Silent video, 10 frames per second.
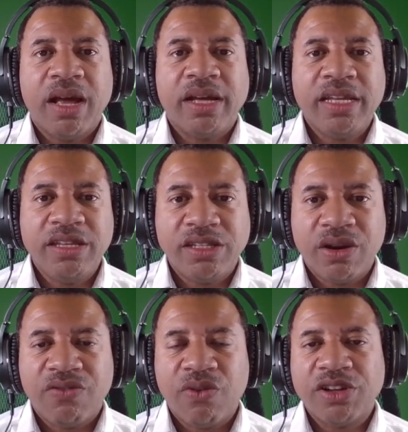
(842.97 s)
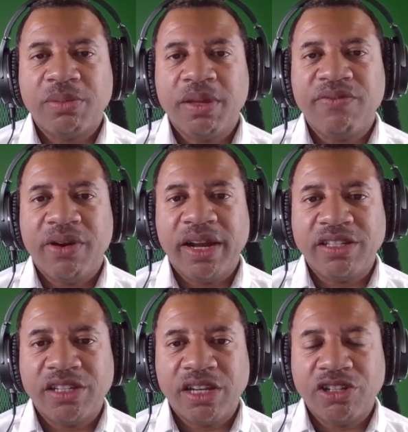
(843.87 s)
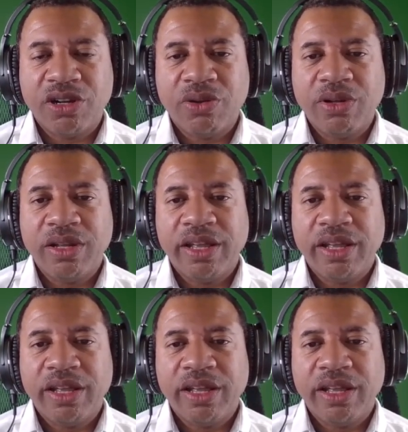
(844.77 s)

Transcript: easier for us to be very intentional